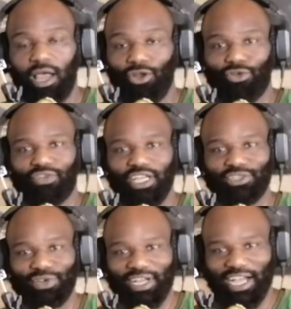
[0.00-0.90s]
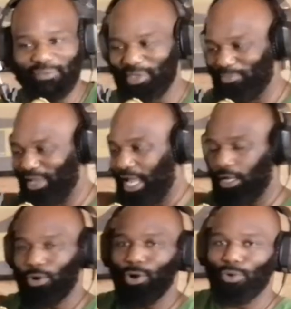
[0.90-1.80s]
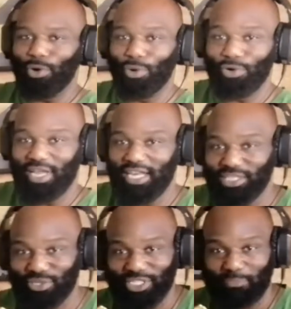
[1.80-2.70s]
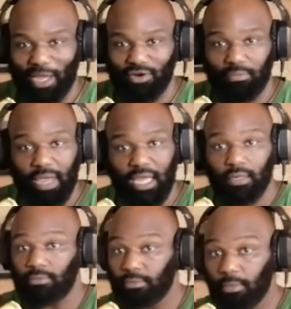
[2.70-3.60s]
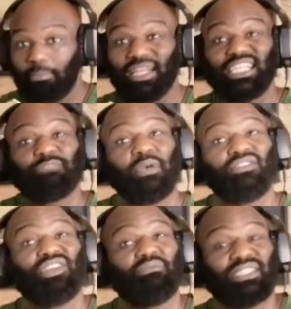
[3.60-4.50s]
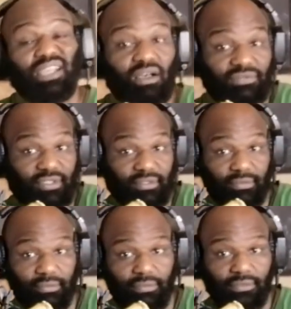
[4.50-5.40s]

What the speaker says: A lot of guys are going to come in and be like, oh, whoa, ladies don't spend on men. But they spend on themselves.